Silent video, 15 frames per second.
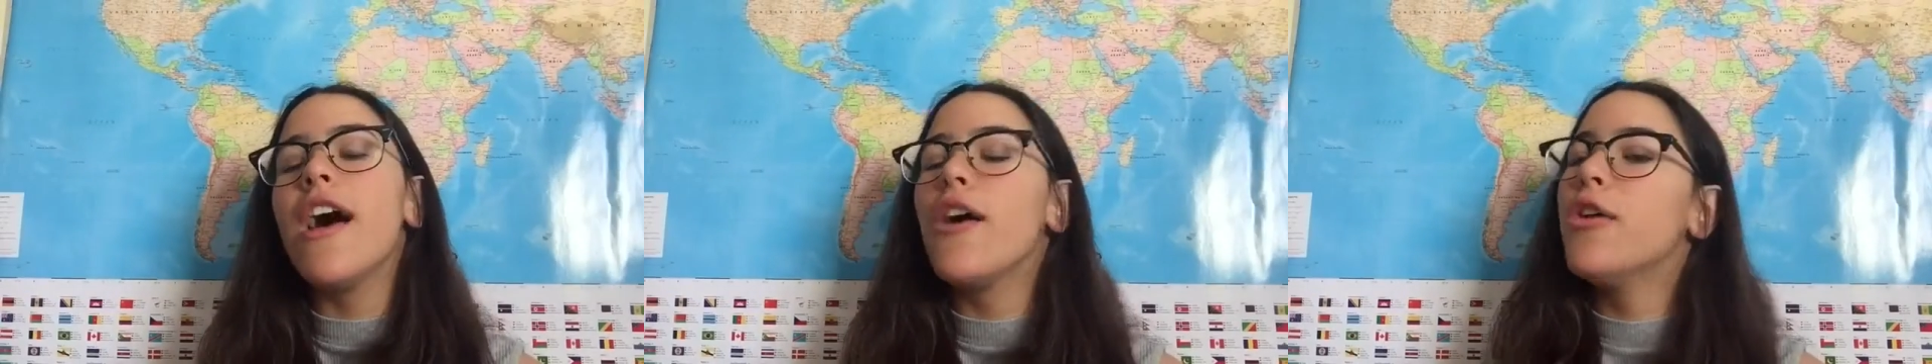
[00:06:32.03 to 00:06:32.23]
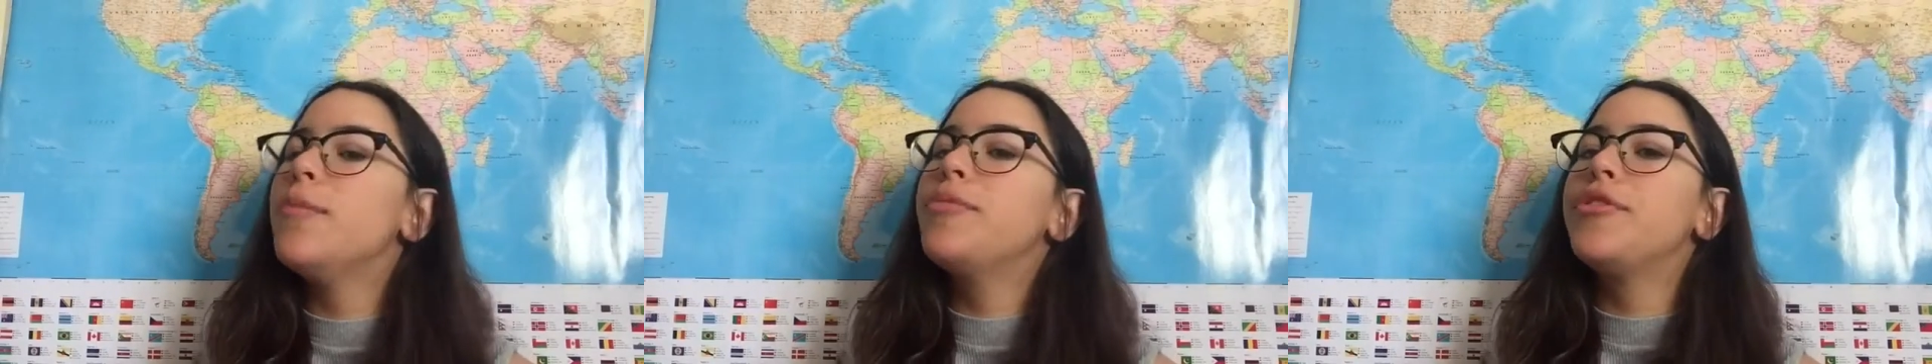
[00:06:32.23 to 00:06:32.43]

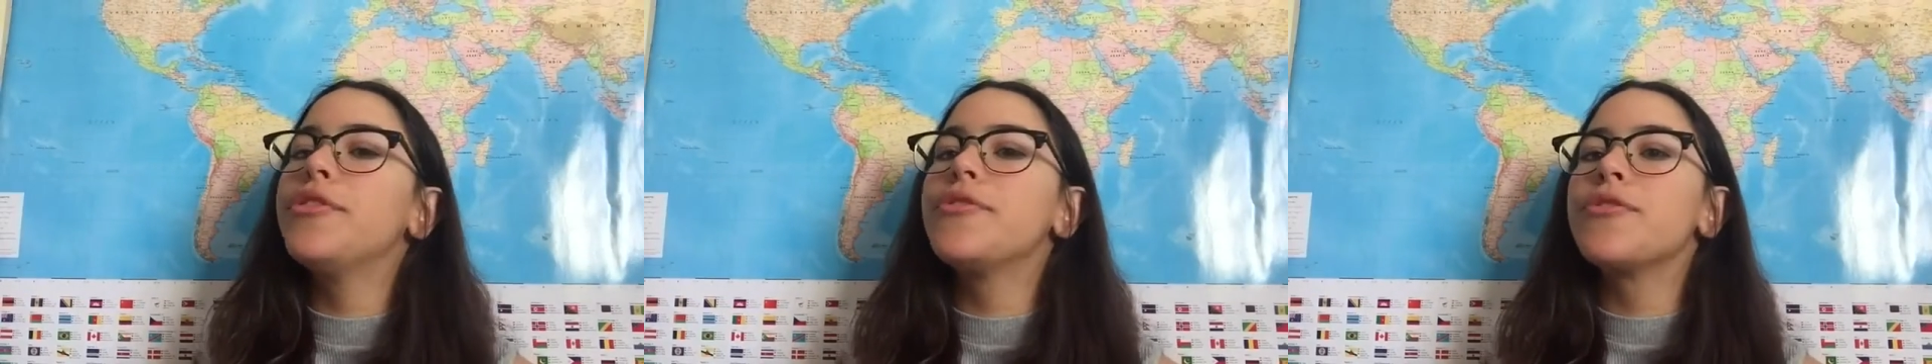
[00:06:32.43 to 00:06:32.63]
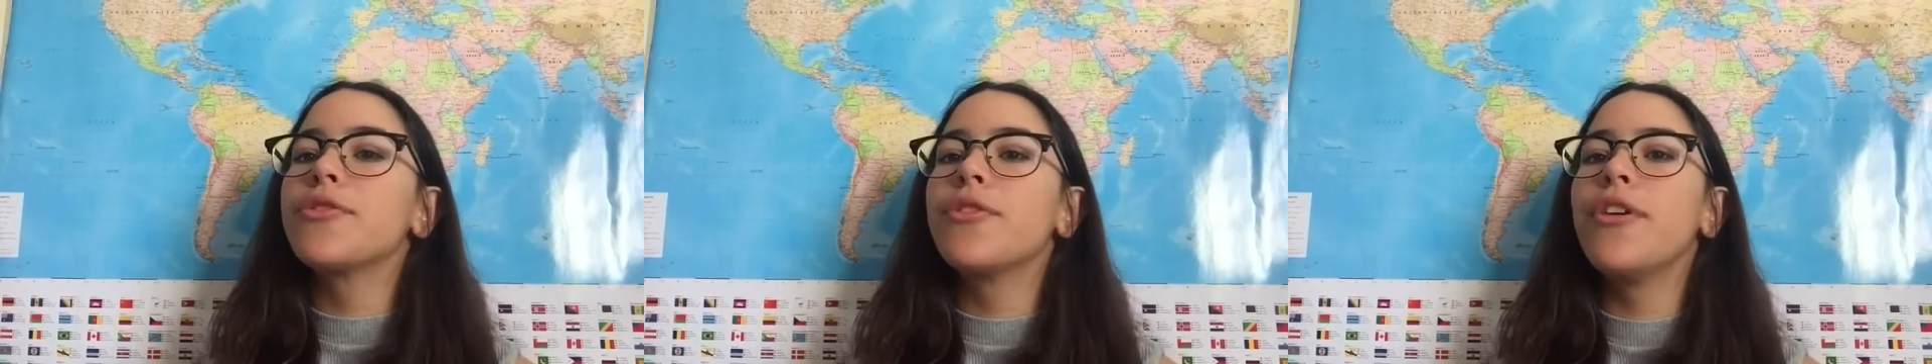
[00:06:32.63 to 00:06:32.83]
I hope
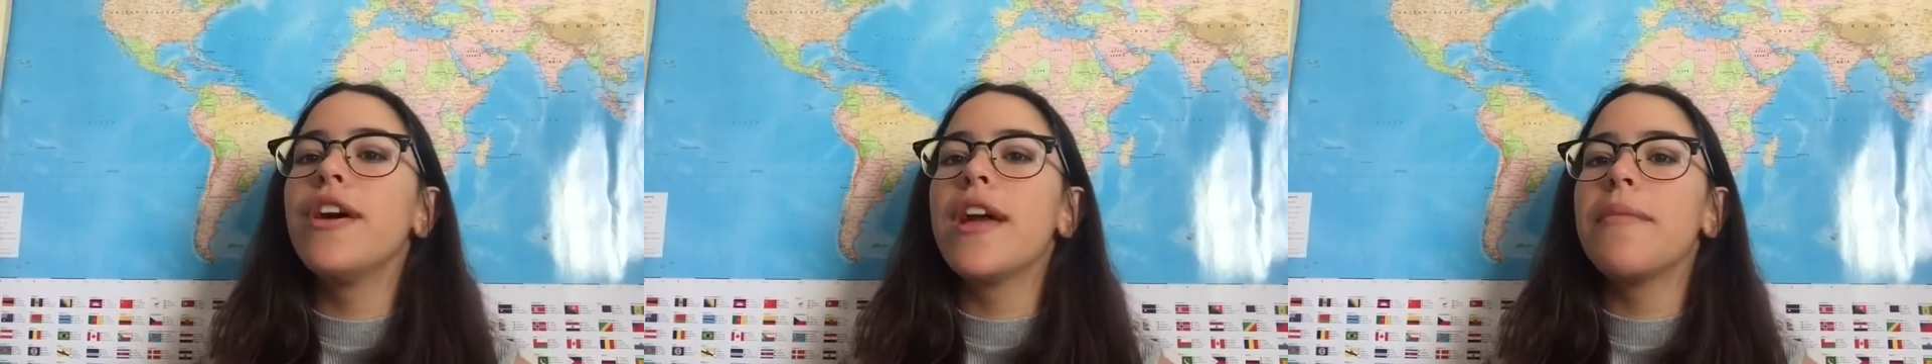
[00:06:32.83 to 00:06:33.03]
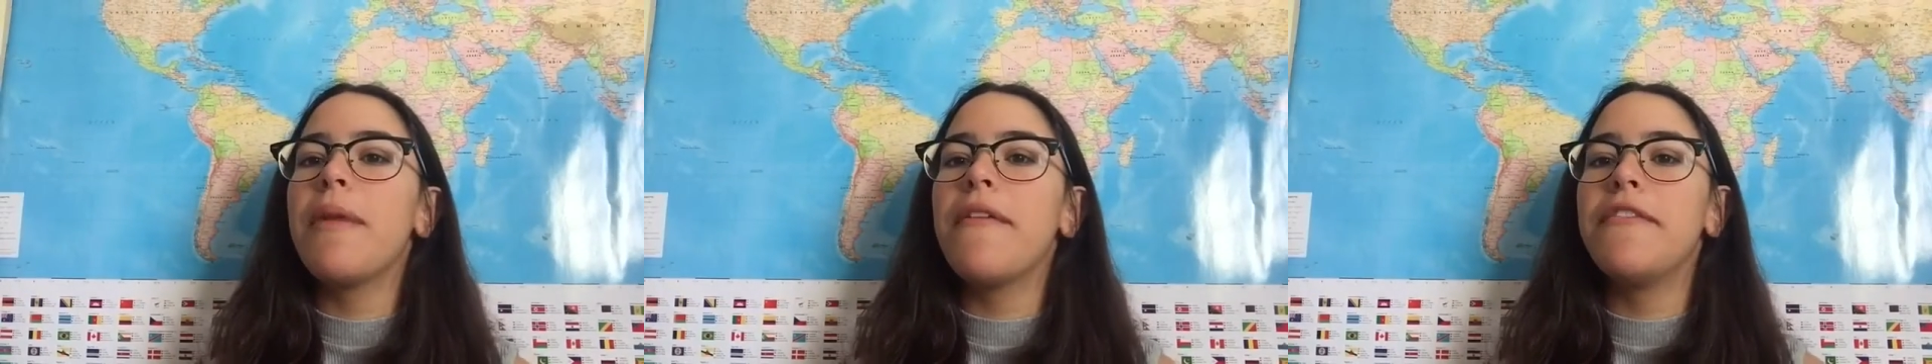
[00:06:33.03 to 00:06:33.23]
you
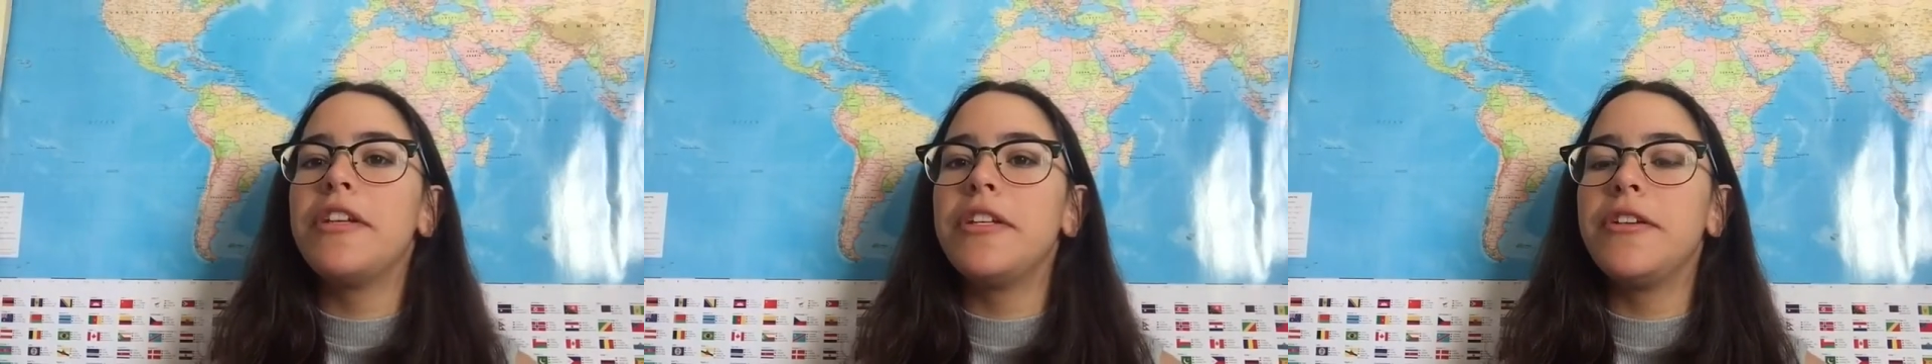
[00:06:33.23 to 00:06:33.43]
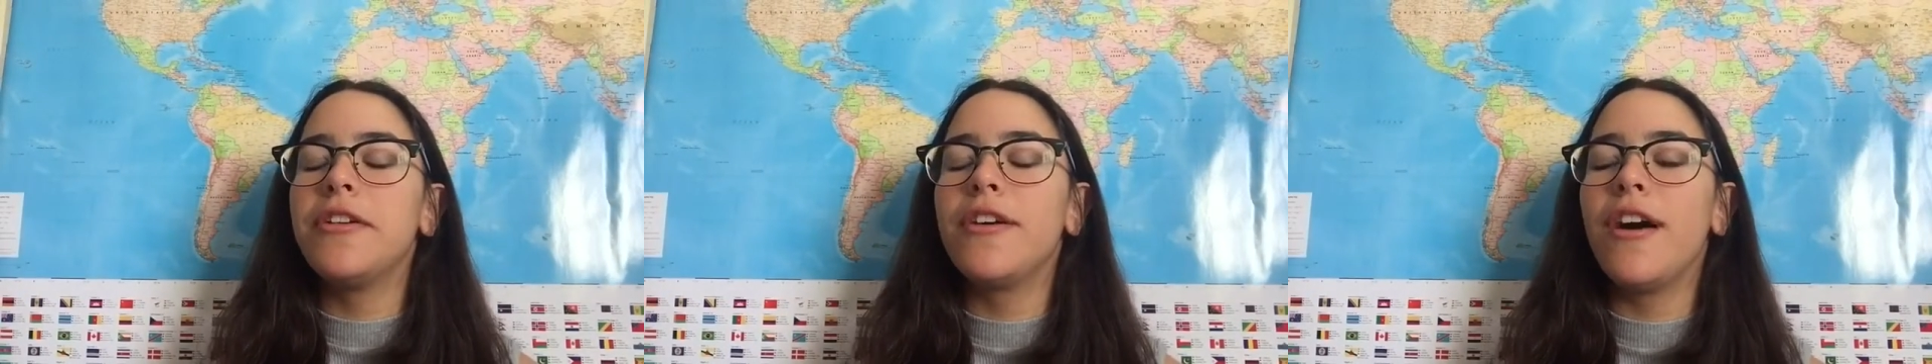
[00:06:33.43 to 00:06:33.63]
enjoy my
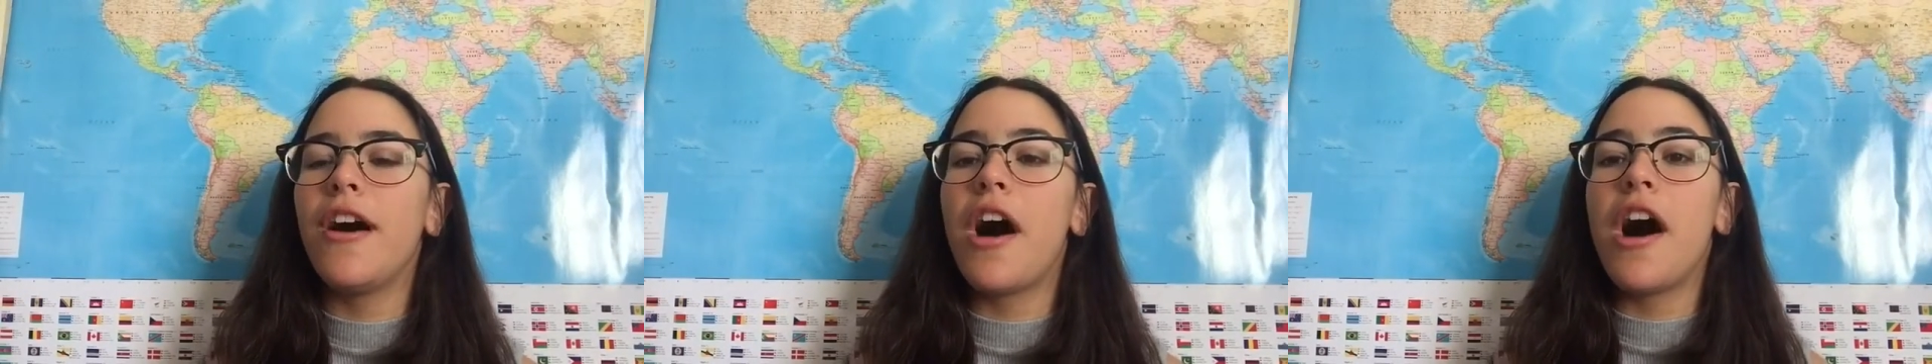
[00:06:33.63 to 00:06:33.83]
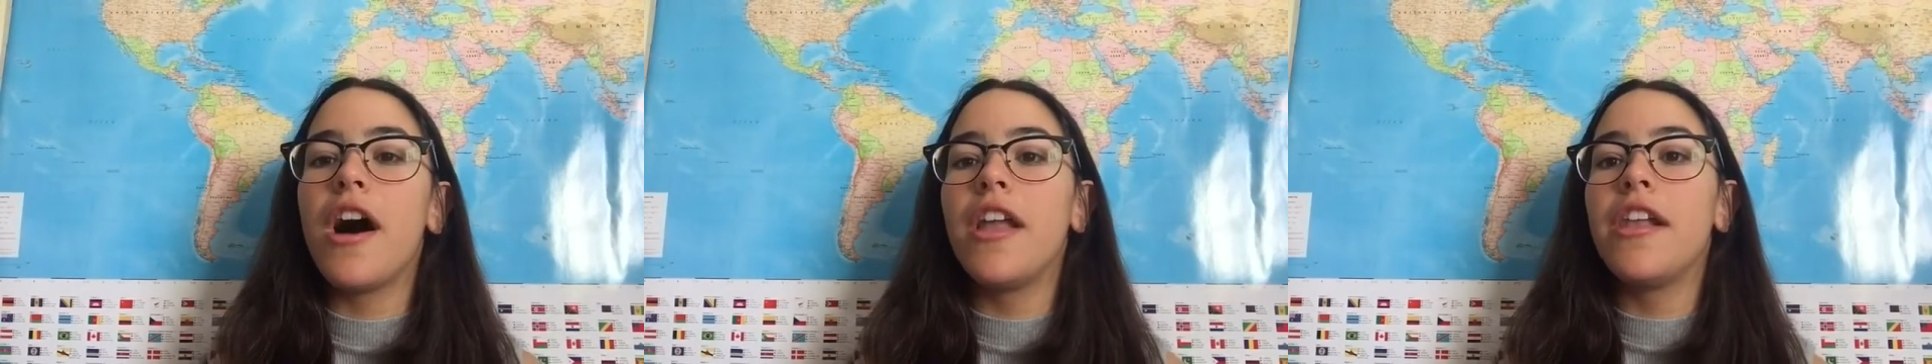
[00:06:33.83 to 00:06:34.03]
video
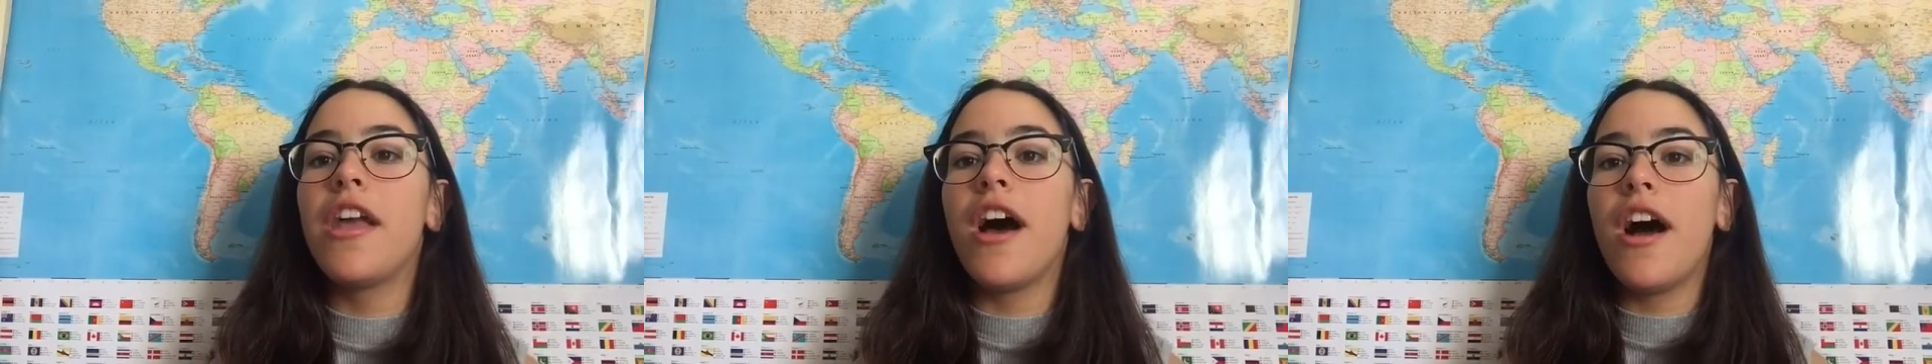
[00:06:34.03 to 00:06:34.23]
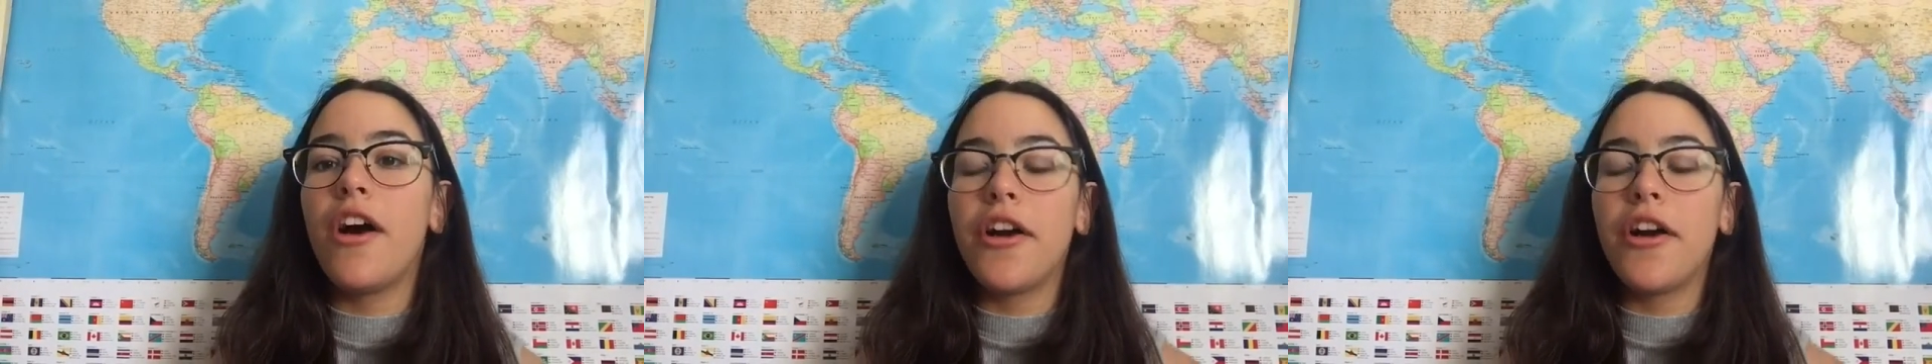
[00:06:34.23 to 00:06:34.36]
on